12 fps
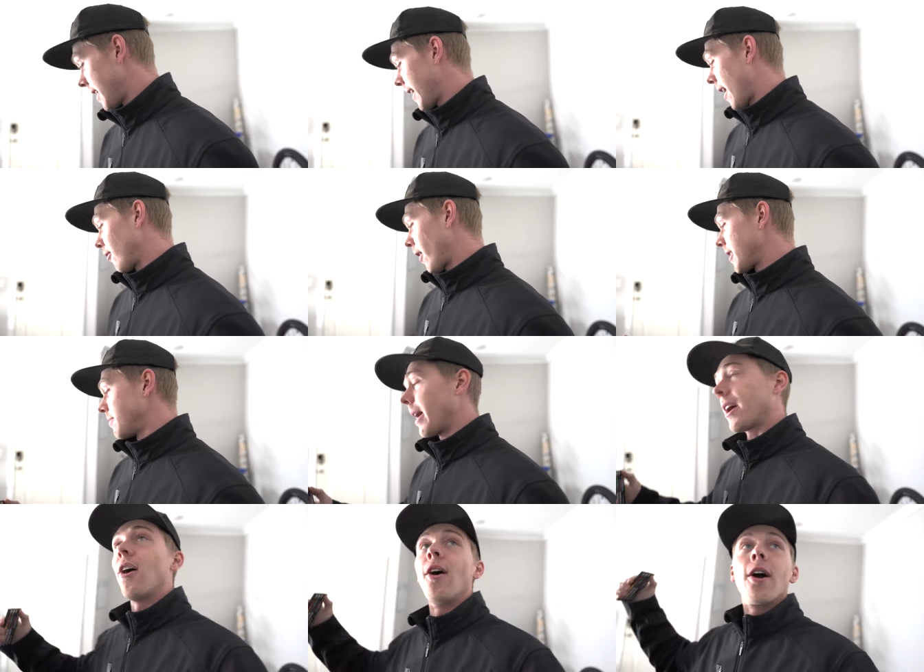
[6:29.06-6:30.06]
like I wrecked
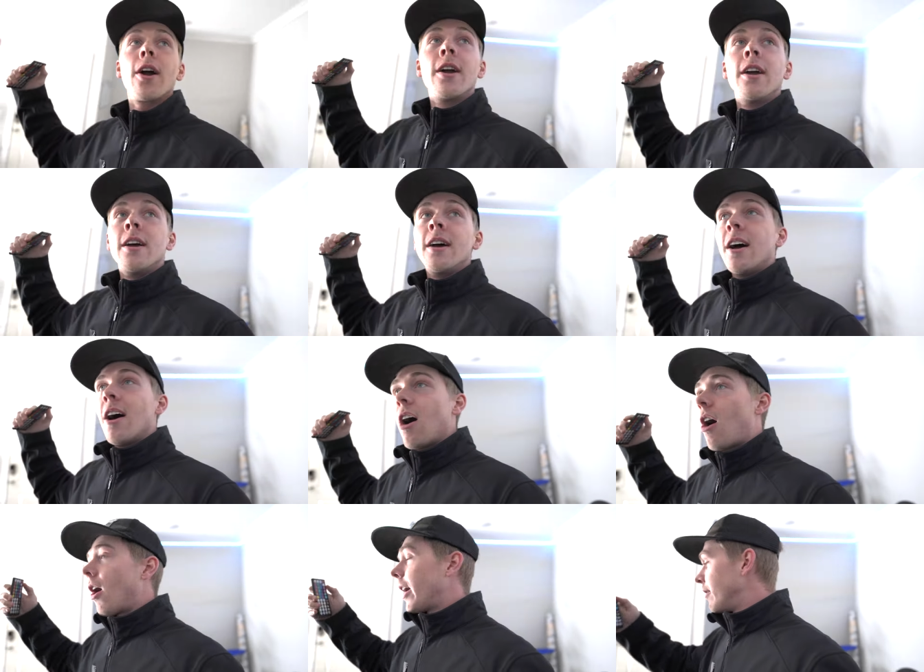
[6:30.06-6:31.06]
my car
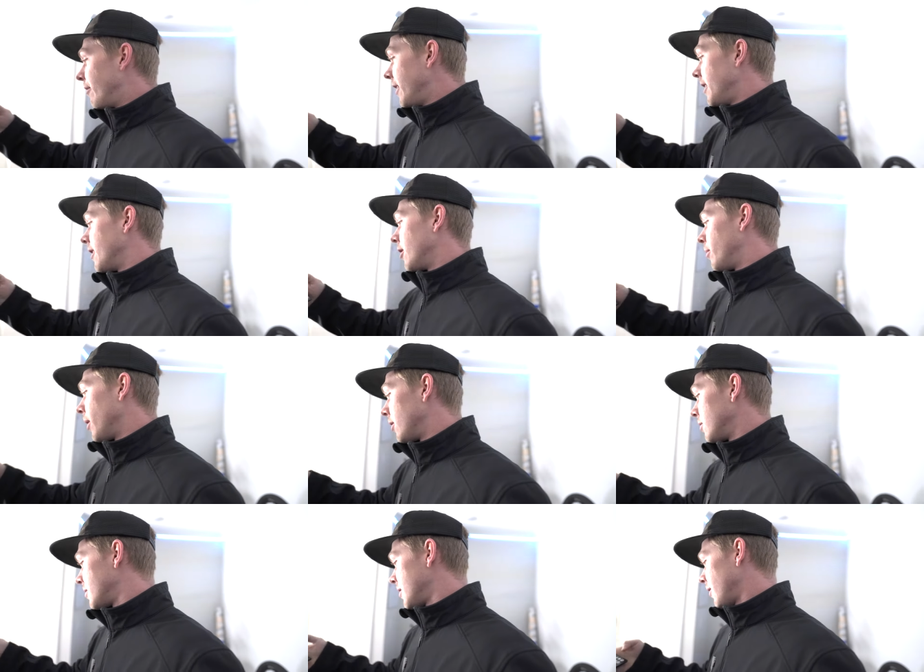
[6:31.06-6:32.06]
on video,
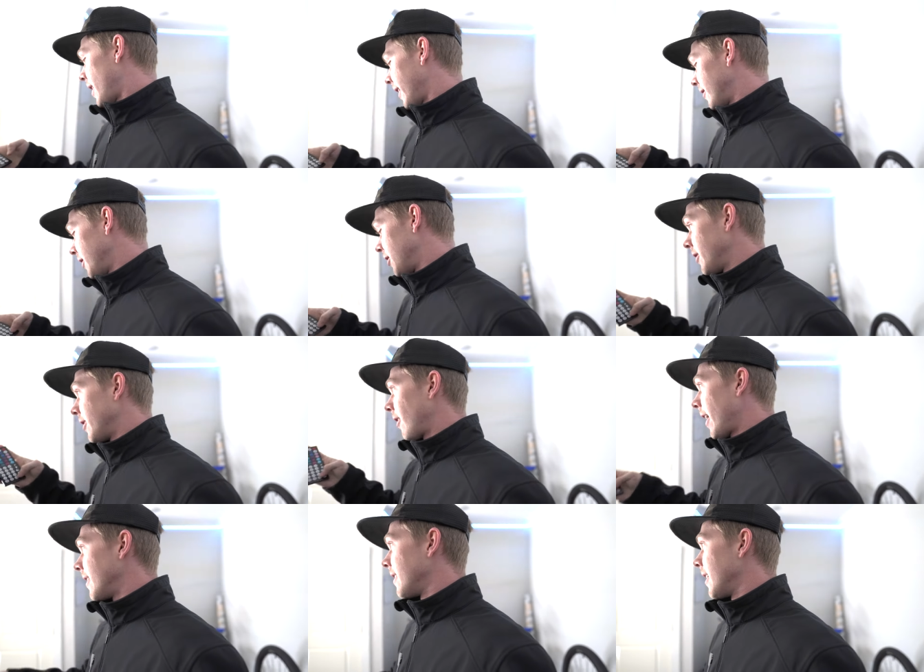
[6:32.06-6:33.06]
bro. So like literally
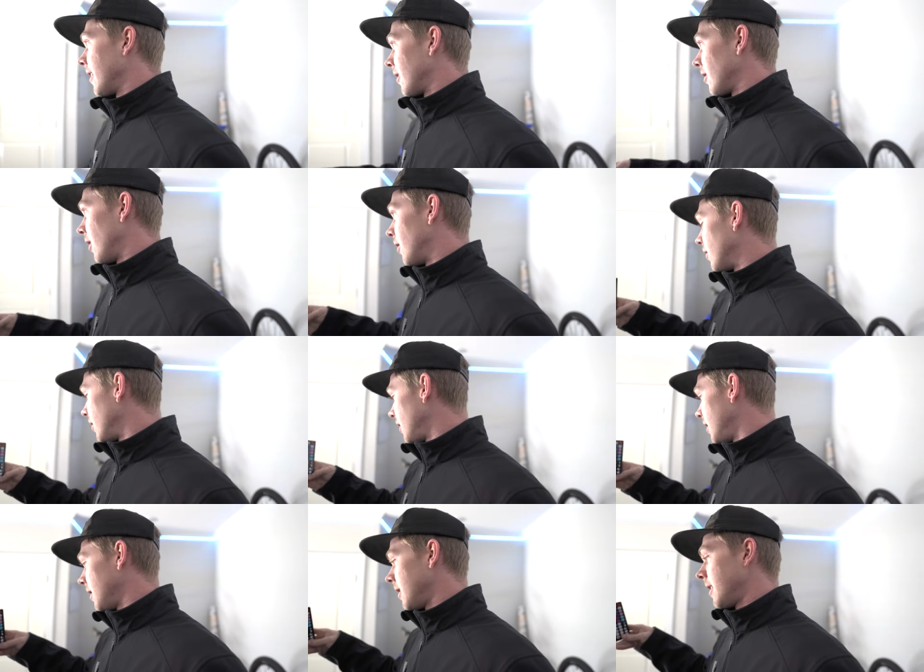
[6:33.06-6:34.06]
right there alone
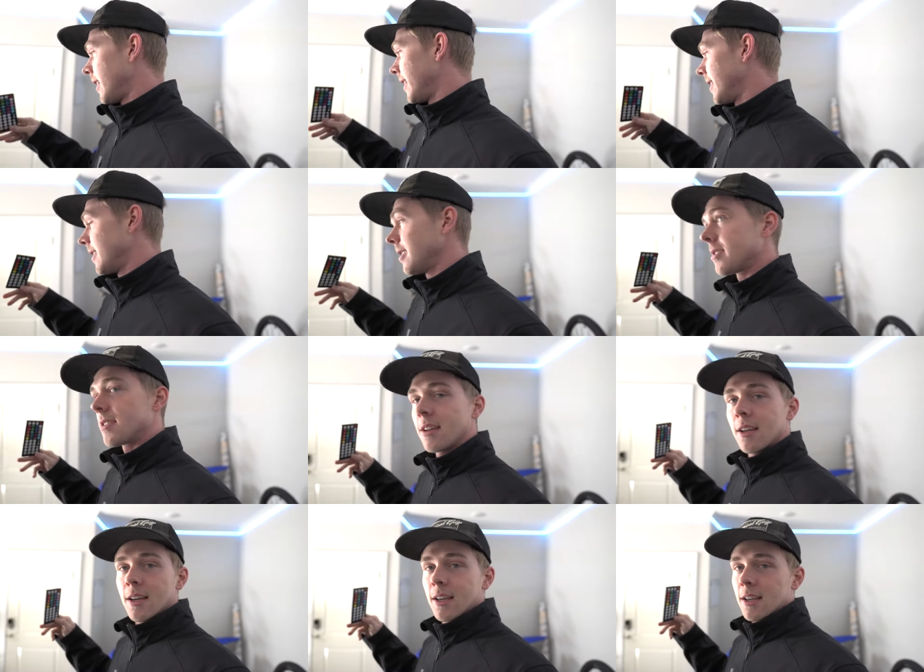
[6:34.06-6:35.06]
is
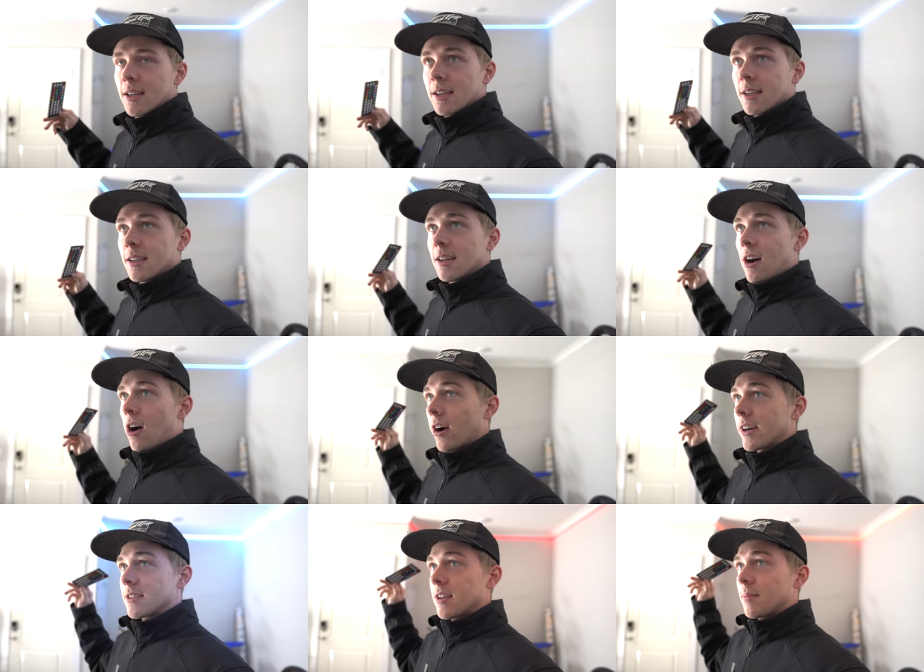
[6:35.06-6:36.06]

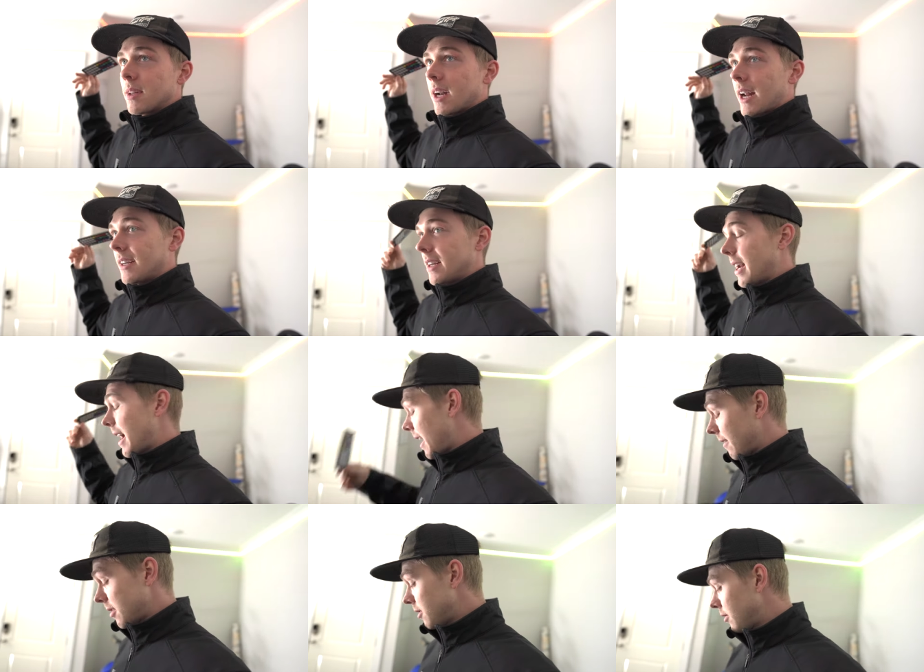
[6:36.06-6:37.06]
already something I did not
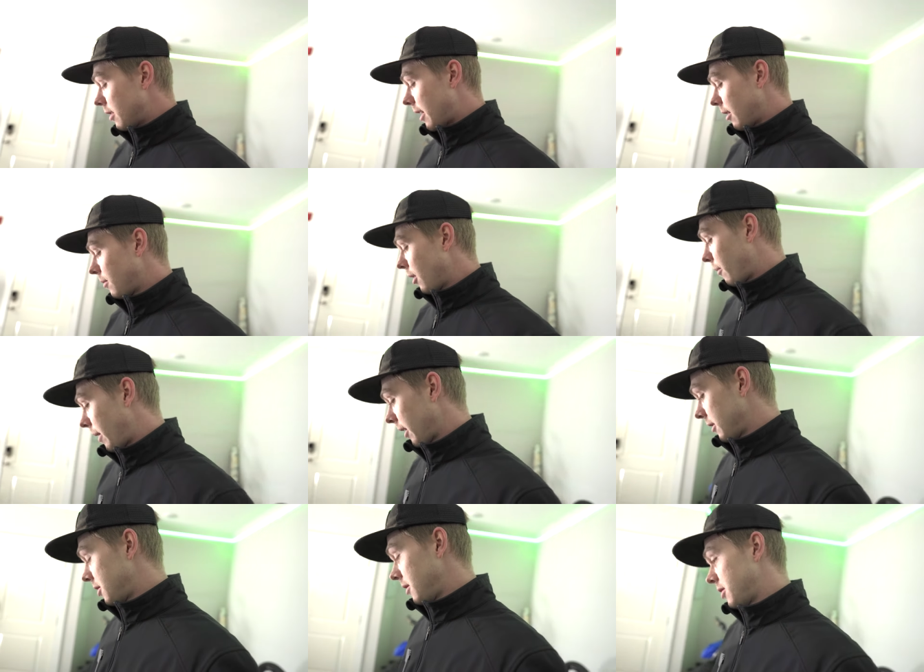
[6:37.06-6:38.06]
have to do to help grow my
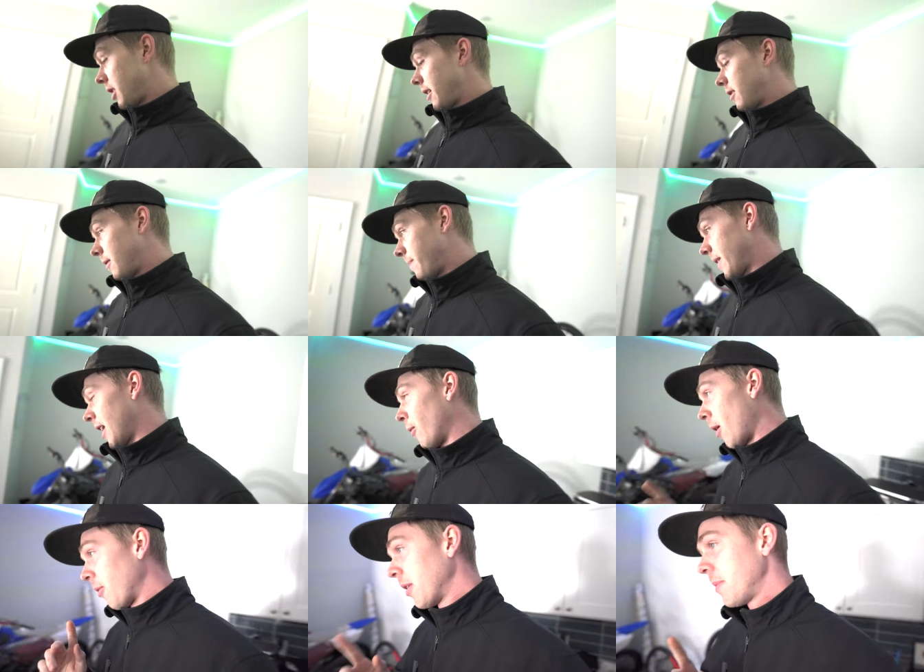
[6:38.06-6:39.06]
channel. And
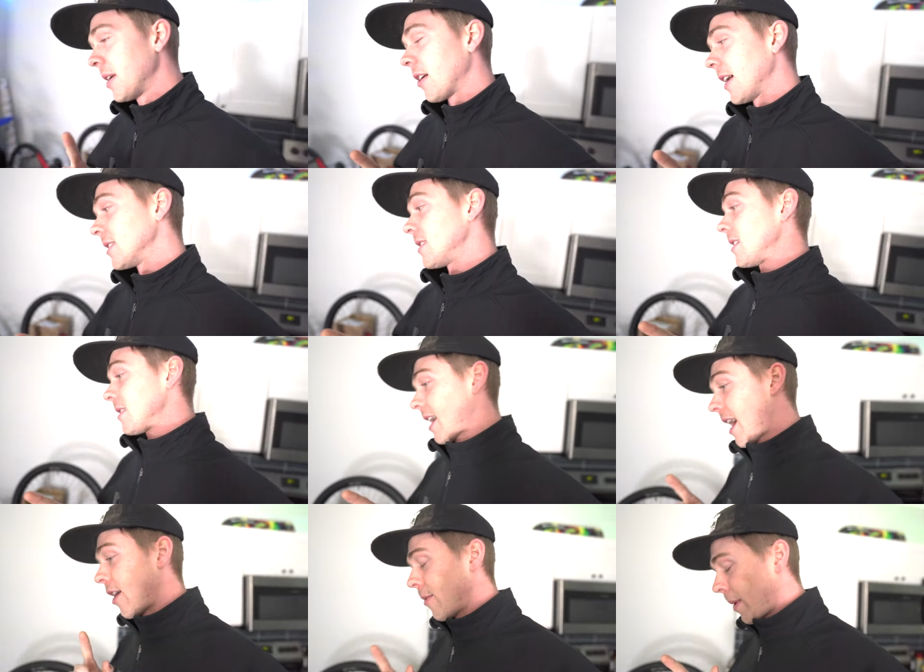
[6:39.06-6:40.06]
what would be crazy is
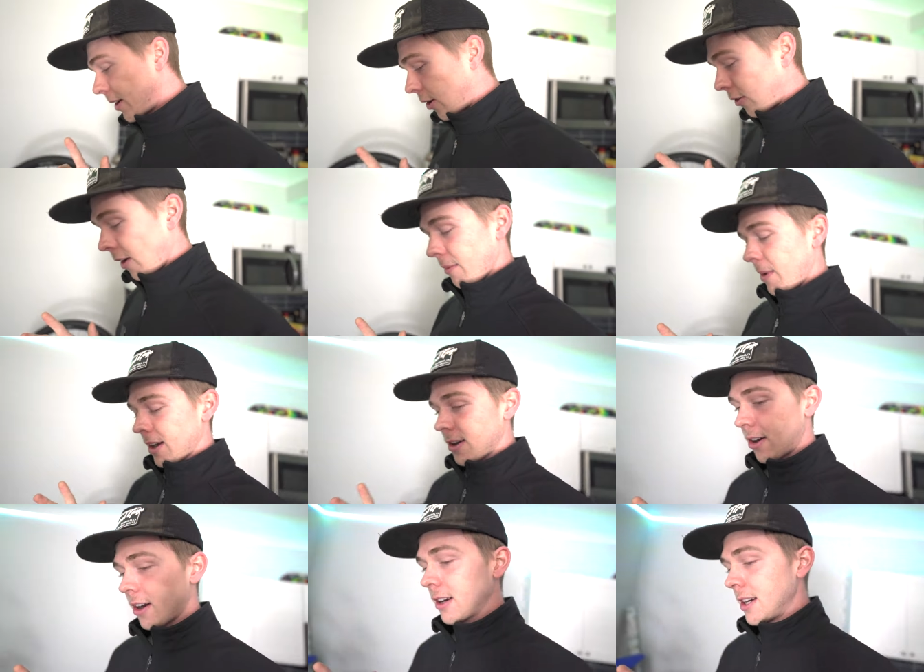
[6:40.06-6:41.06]
I hope I don't wreck my
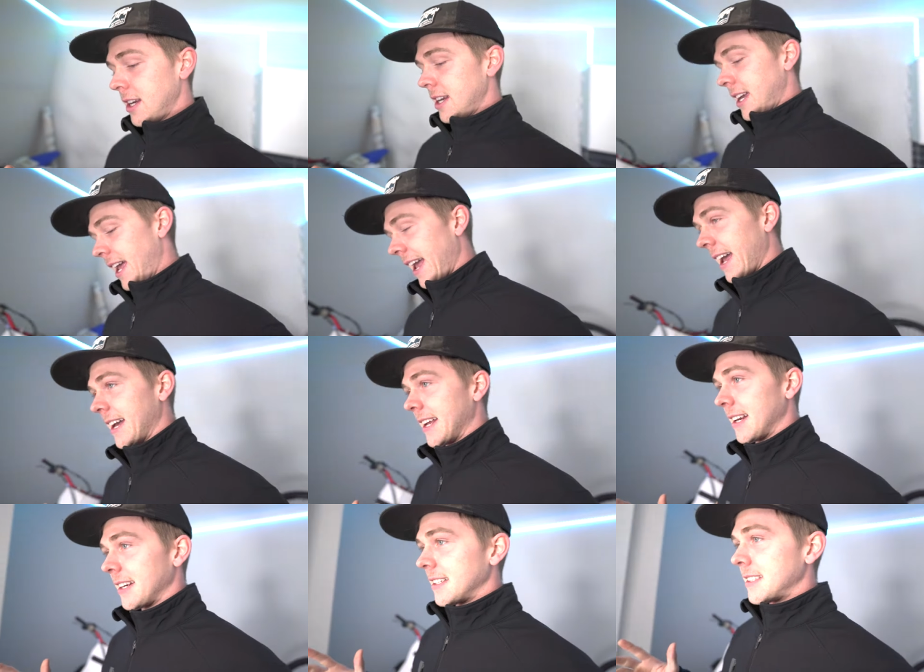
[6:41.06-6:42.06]
car
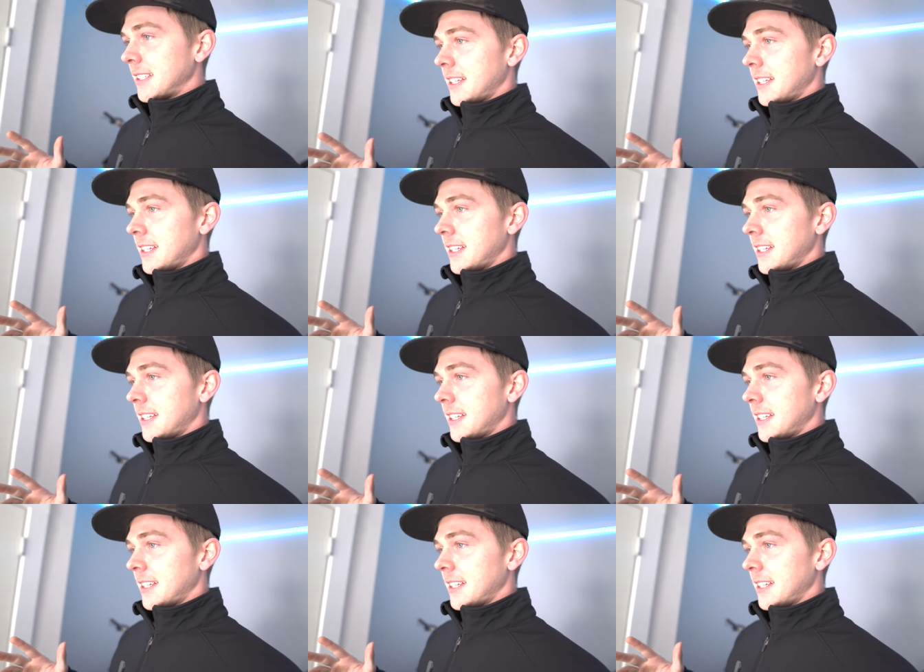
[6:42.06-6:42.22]
and